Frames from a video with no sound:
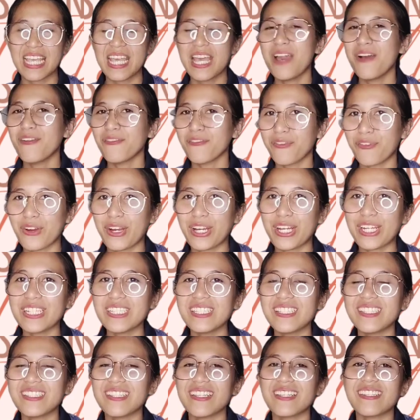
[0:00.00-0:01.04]

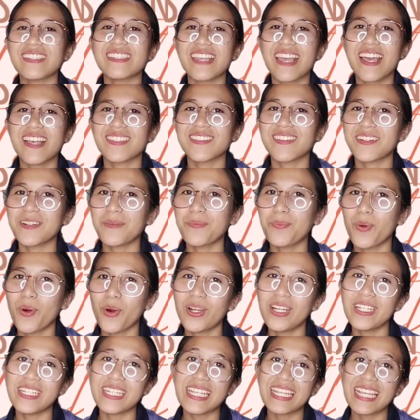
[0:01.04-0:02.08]
First, CSR
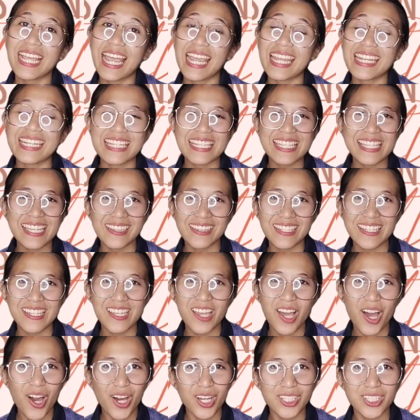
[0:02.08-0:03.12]
reporting ideally
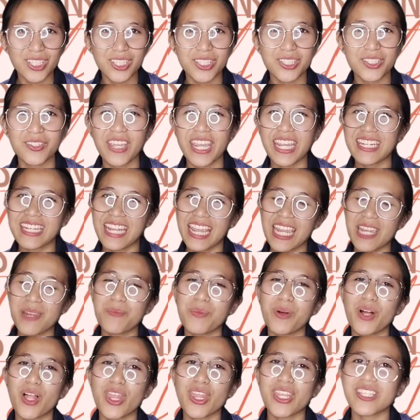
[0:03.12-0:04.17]
ought to
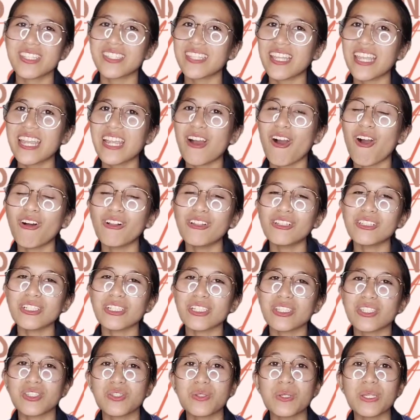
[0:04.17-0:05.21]
enable the
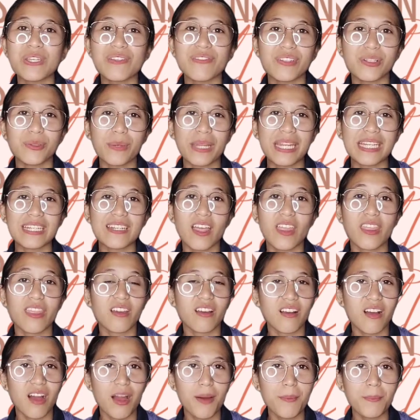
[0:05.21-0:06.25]
stakeholders to evaluate the
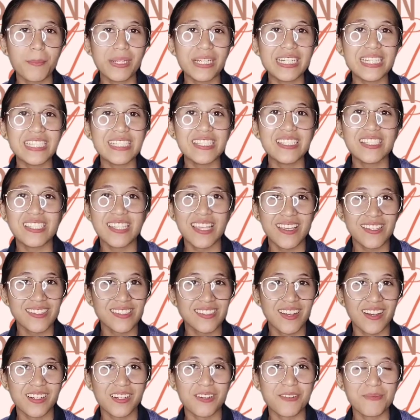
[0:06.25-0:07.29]
company's
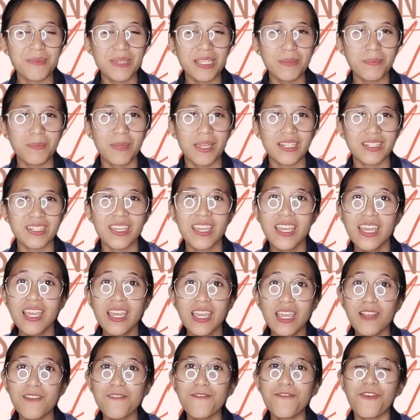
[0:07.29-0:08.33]
CSR commitment
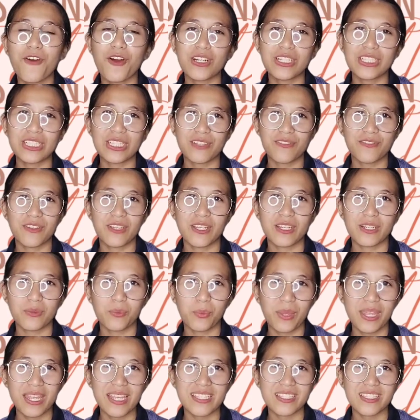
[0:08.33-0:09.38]
in 4 different
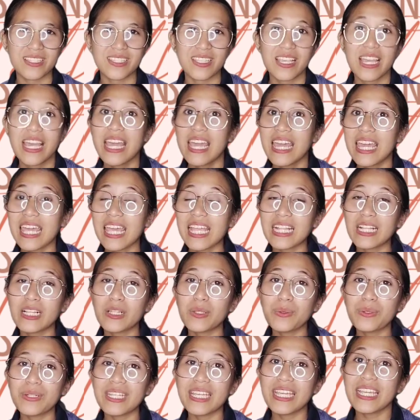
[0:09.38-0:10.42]
ways,
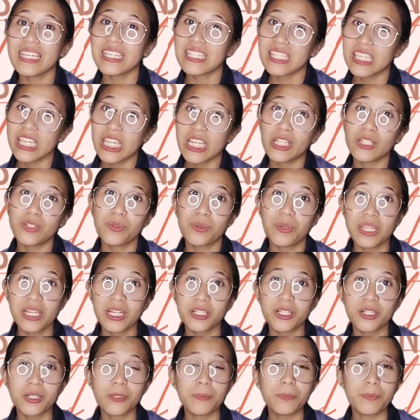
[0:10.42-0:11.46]
including year-to-year
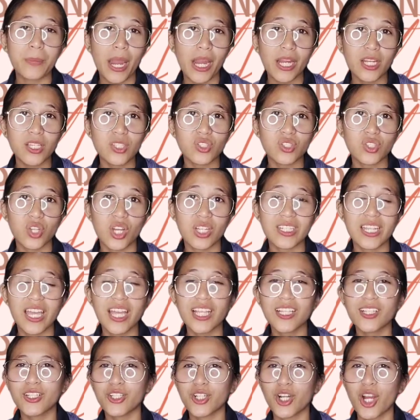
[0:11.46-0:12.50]
comparison
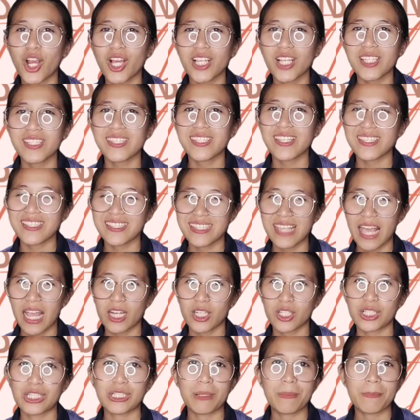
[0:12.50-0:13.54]
and cross-sector
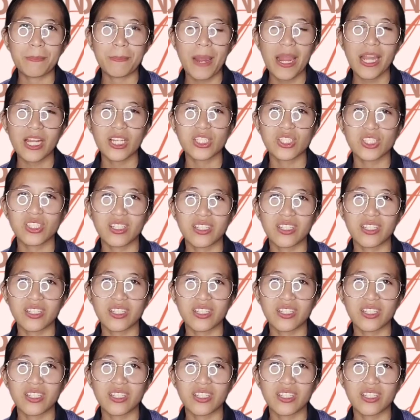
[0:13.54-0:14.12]
comparison.